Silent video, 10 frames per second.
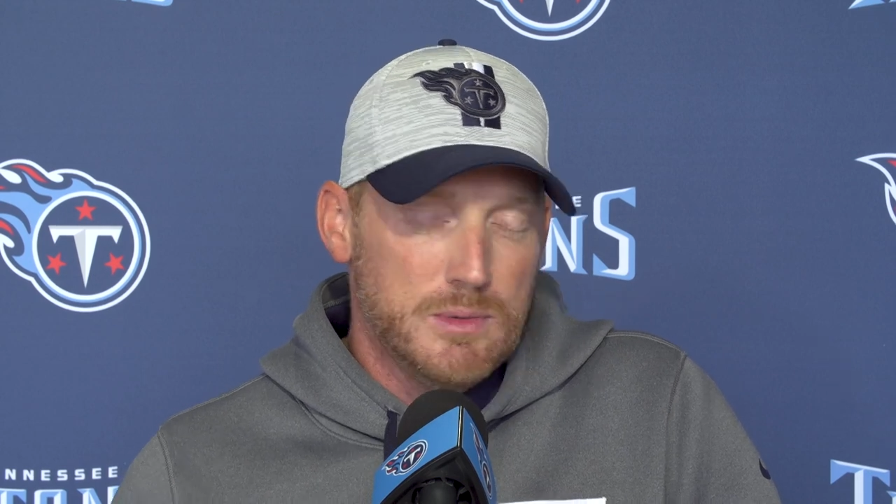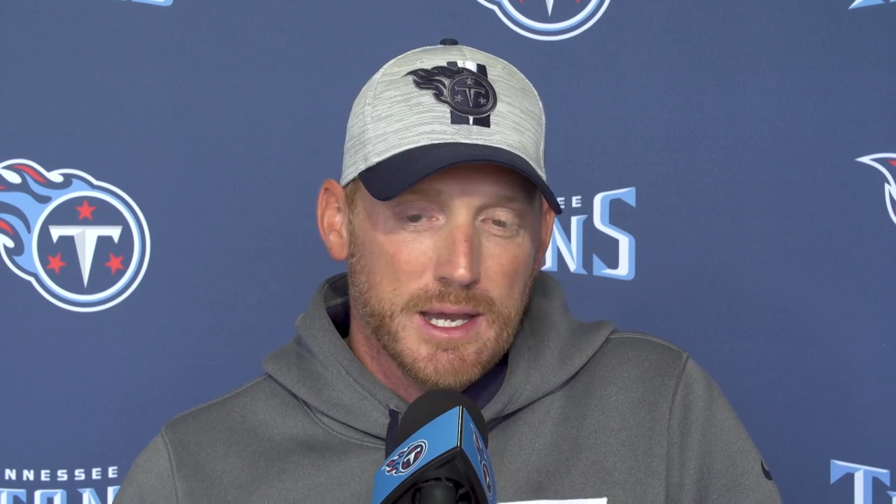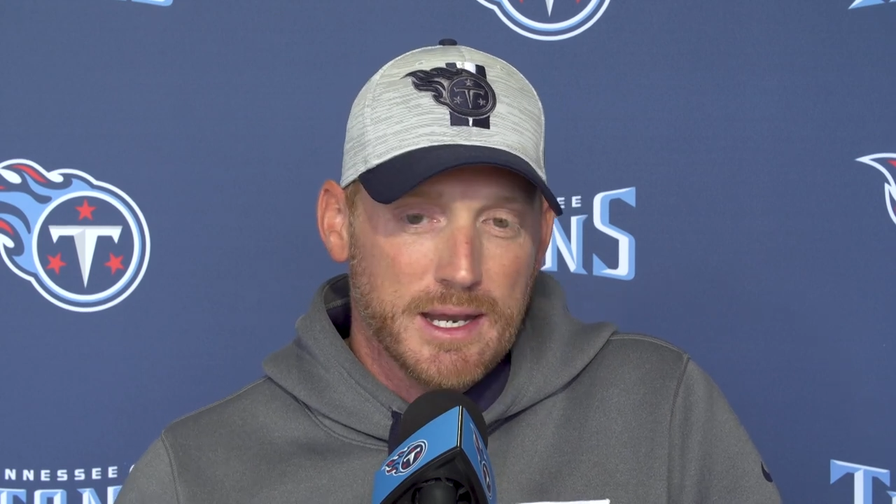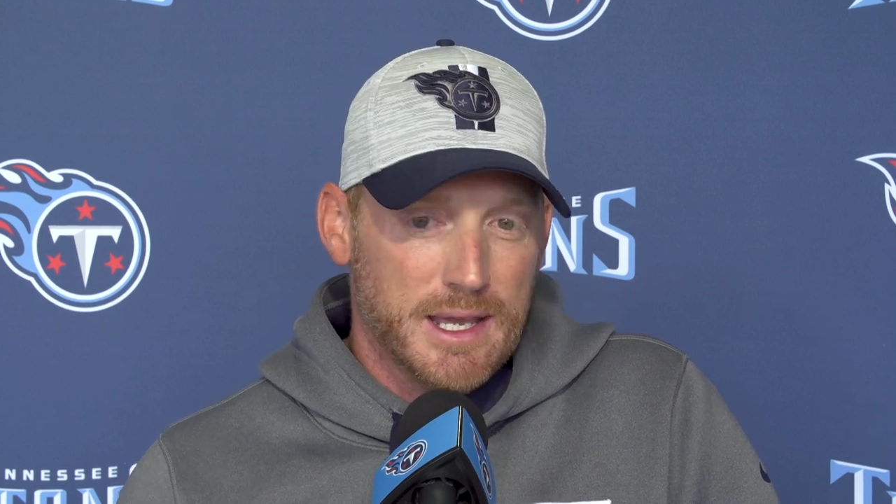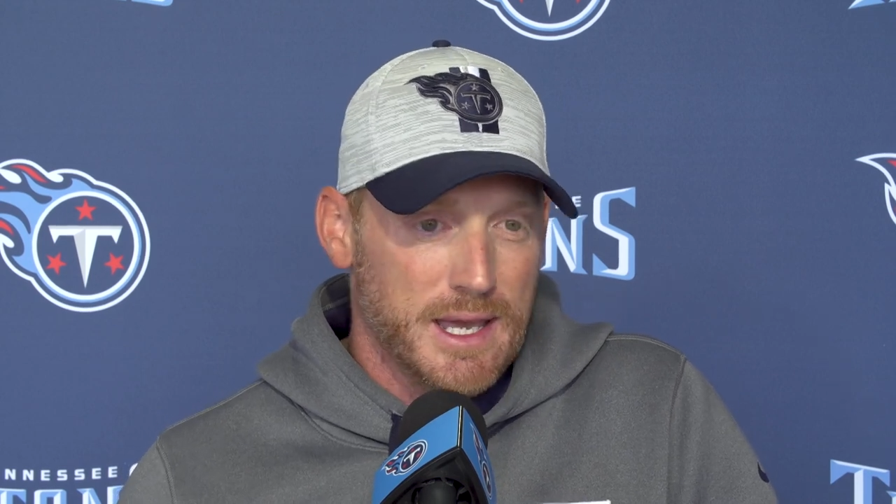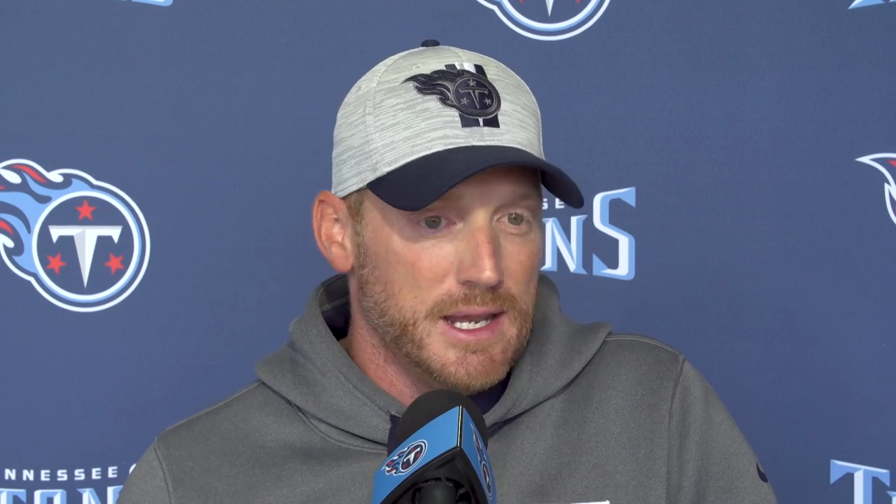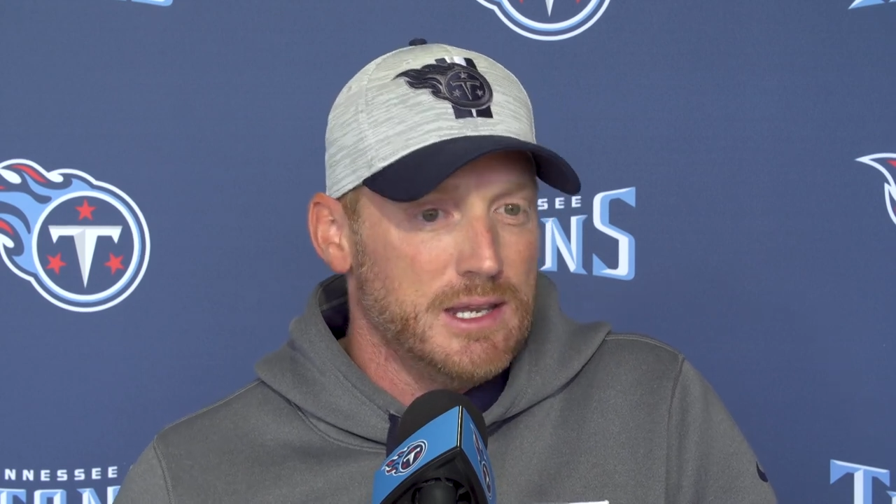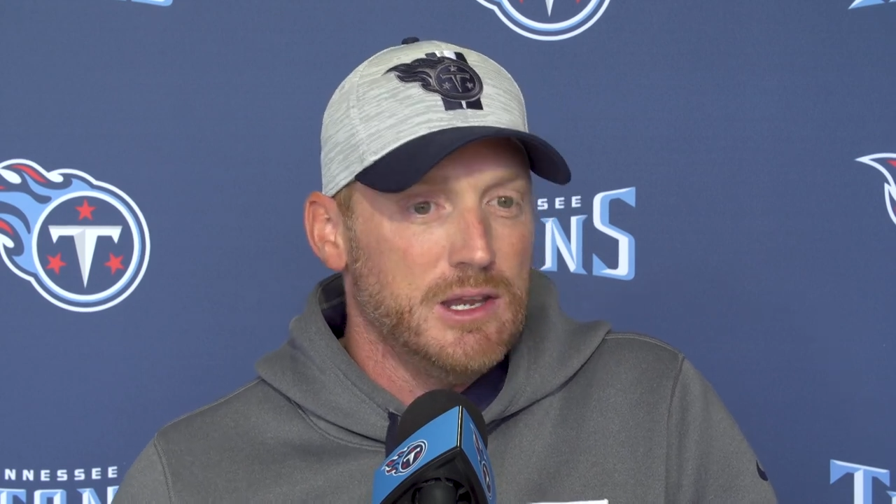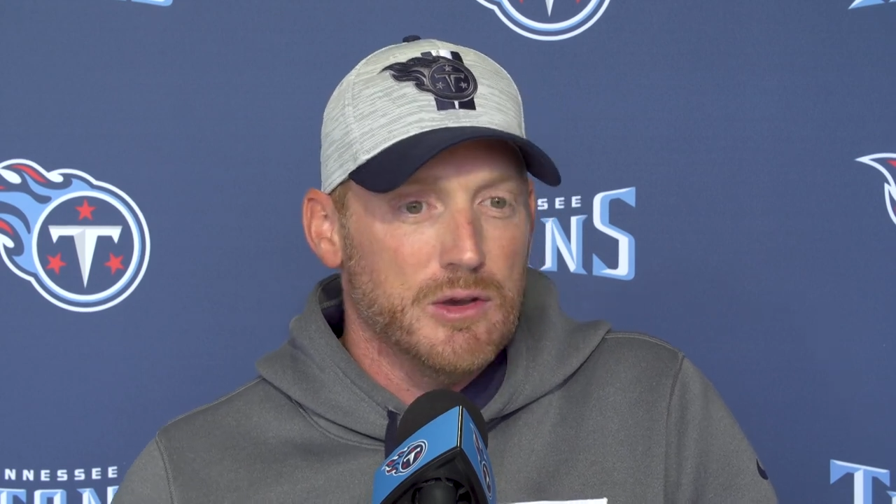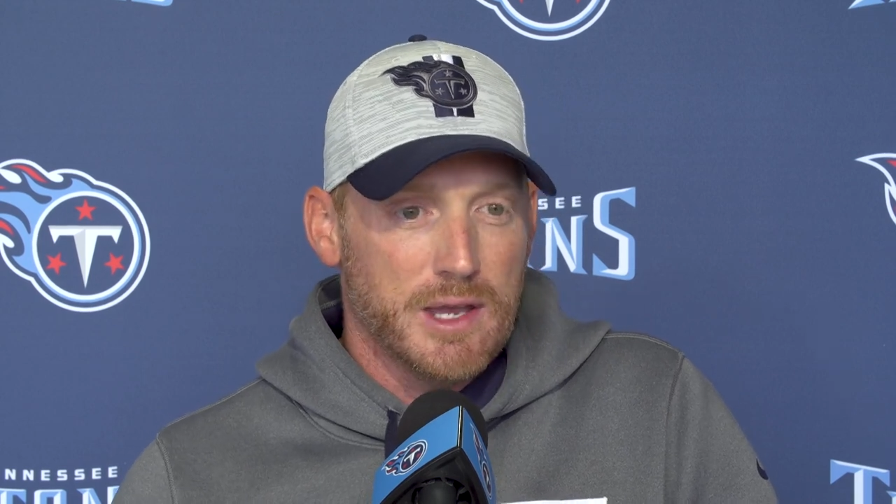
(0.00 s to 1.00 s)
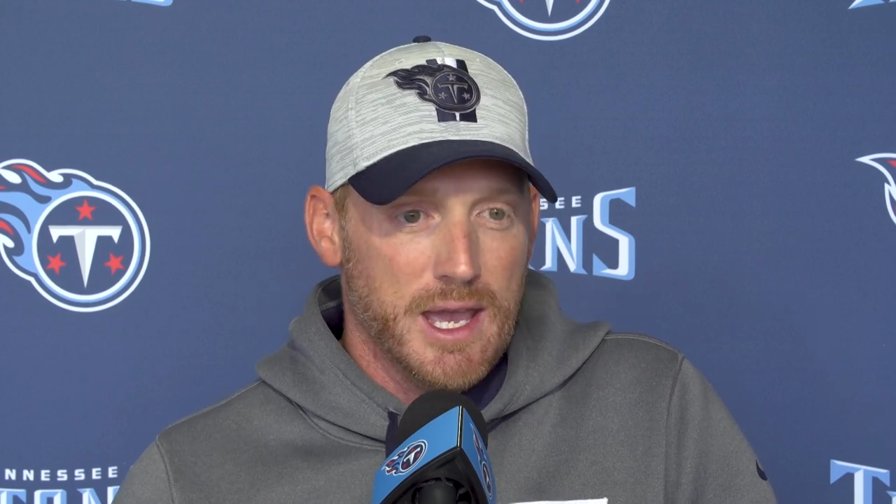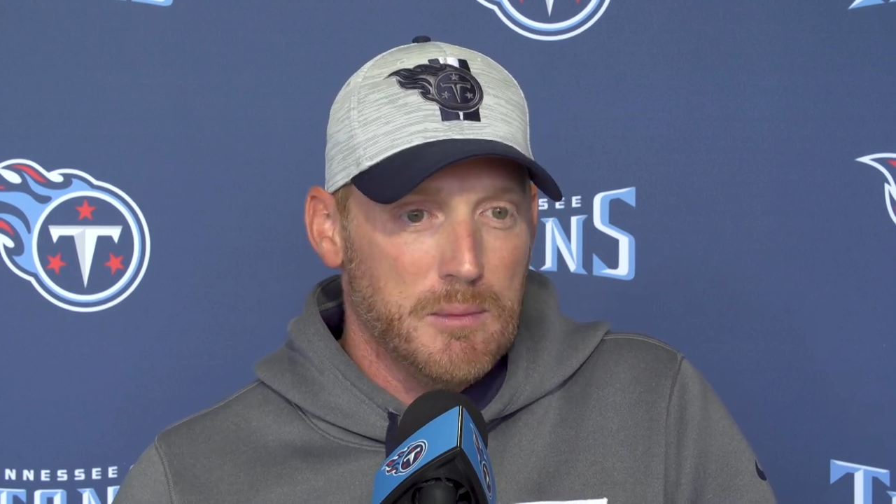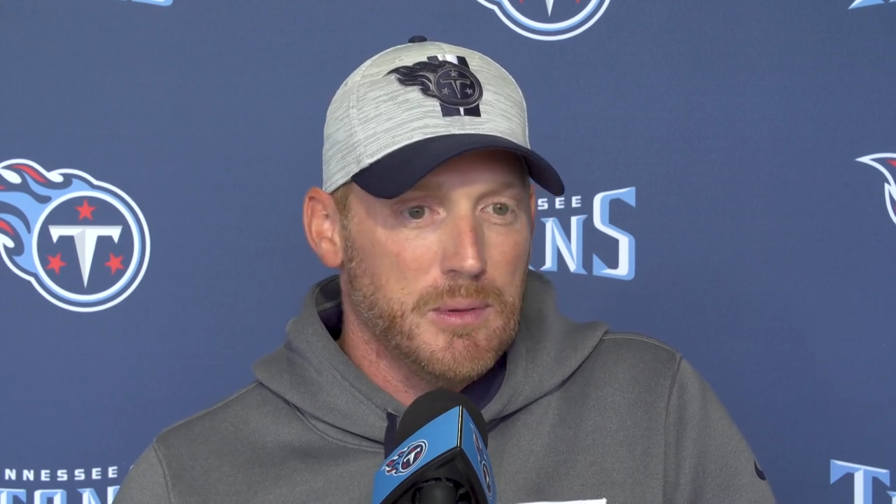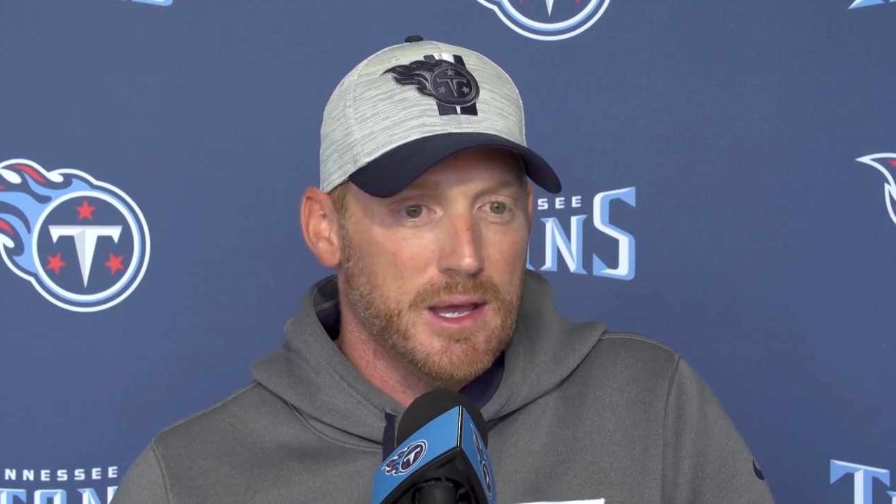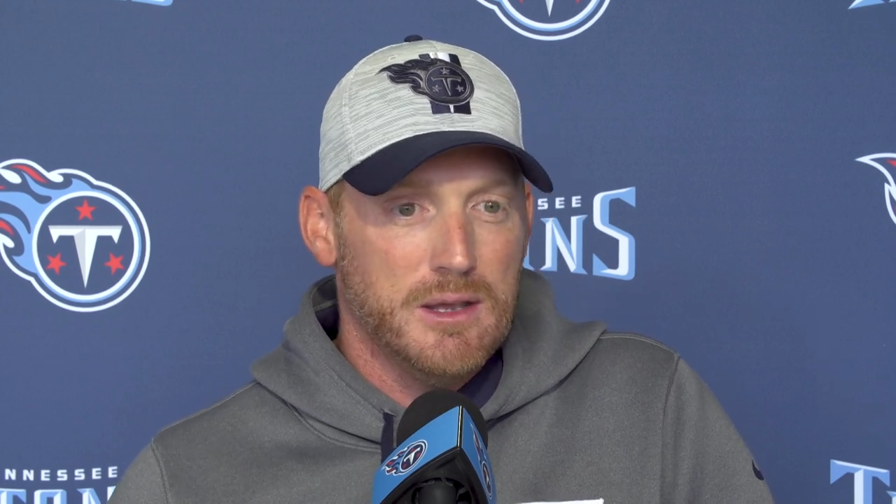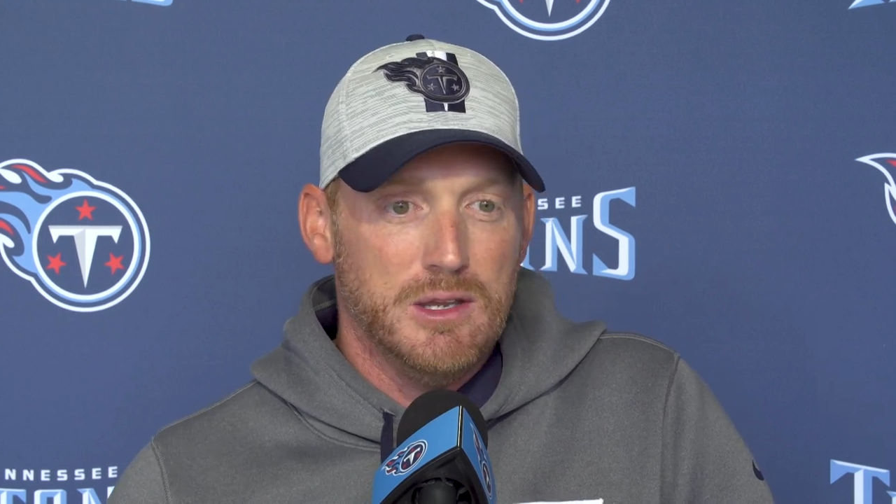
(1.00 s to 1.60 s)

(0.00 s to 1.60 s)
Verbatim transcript: kind of get into your game plan,